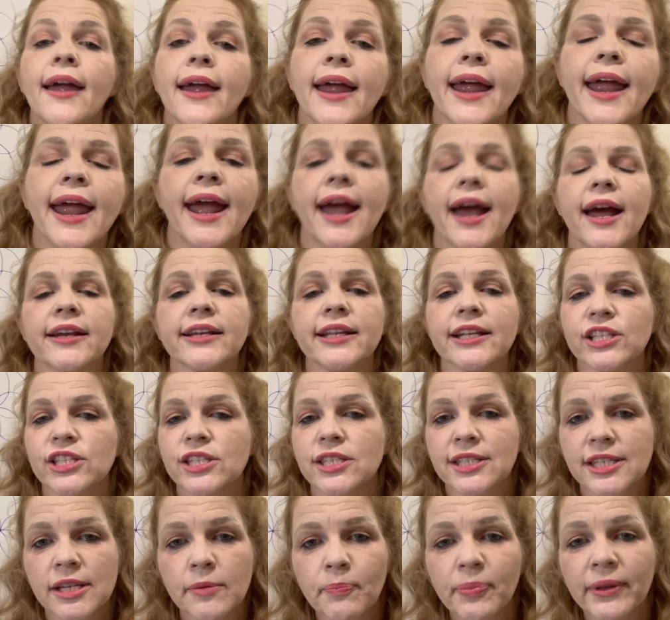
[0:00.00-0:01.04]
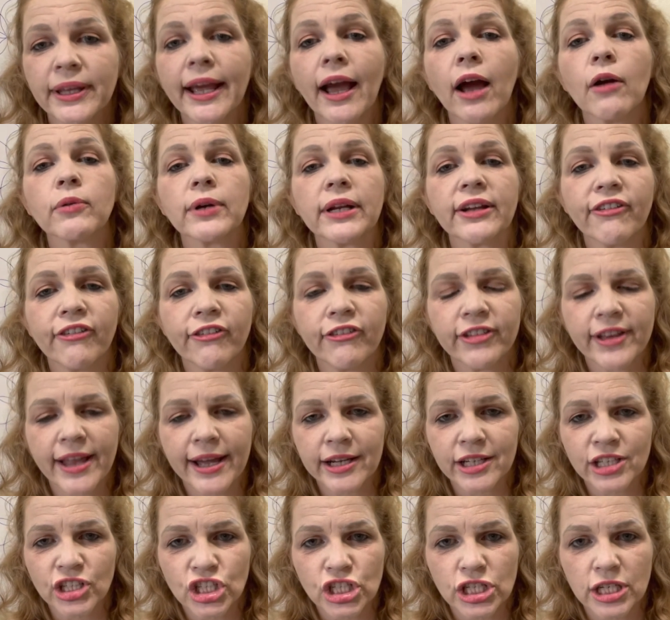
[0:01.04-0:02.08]
And it's simply a
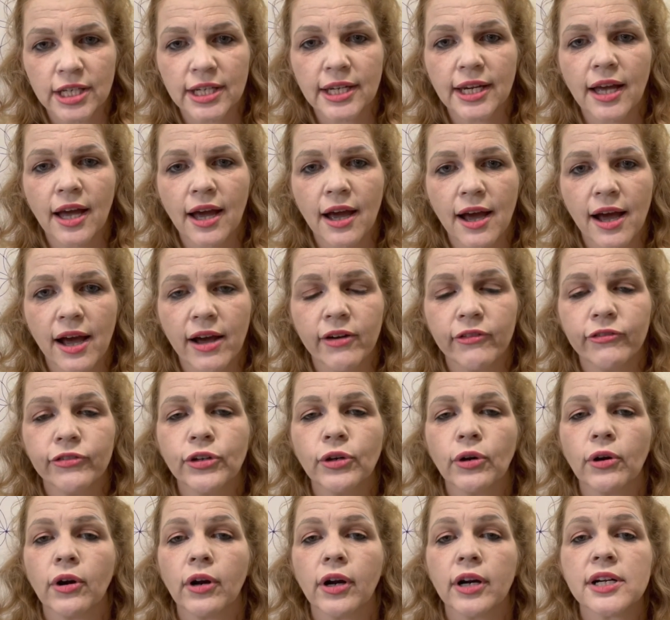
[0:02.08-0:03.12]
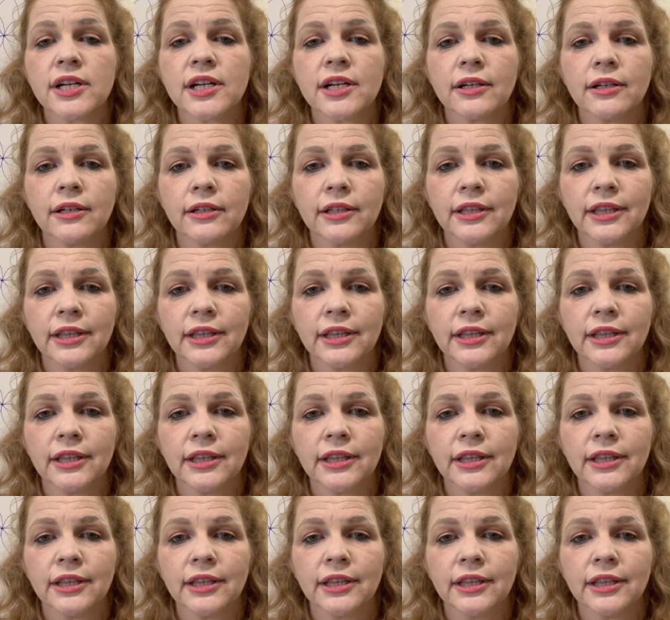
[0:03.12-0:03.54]
reflection of your